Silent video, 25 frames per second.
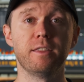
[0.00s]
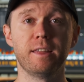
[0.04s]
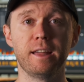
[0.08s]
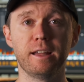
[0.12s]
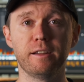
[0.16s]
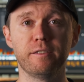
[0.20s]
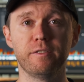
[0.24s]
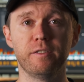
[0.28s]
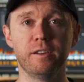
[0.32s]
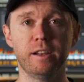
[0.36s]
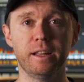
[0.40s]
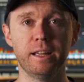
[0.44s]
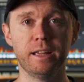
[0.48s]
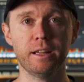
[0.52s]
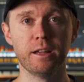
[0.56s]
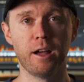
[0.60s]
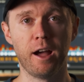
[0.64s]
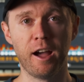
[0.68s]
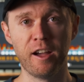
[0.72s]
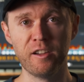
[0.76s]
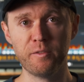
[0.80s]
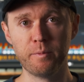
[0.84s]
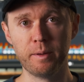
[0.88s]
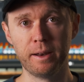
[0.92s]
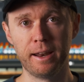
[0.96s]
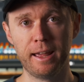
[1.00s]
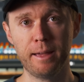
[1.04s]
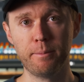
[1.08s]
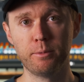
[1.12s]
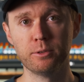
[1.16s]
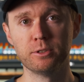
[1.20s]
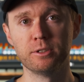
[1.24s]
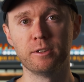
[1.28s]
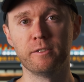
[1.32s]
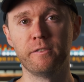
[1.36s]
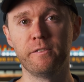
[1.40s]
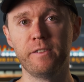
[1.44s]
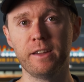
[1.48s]
Thankfully, I've been able
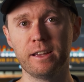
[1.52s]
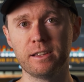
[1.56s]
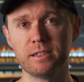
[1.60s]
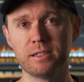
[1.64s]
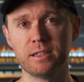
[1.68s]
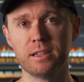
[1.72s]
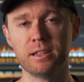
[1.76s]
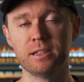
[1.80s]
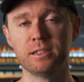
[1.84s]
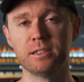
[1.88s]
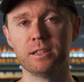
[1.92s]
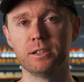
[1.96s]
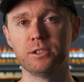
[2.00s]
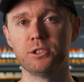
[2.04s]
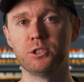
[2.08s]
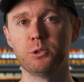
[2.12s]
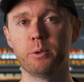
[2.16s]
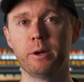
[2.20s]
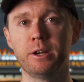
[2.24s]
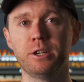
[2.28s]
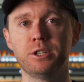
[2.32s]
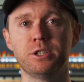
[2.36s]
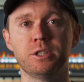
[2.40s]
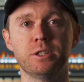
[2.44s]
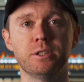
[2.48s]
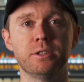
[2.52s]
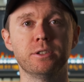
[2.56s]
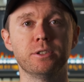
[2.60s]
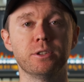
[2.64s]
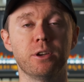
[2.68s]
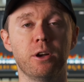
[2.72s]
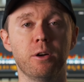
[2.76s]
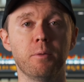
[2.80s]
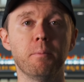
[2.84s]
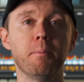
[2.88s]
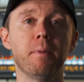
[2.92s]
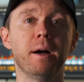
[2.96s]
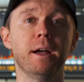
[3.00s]
to fix these situations
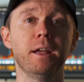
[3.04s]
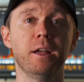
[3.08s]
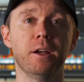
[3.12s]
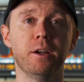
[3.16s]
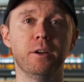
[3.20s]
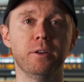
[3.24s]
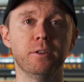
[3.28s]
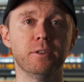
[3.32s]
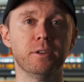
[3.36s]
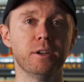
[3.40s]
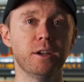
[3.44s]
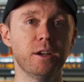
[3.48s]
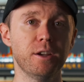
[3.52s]
on my own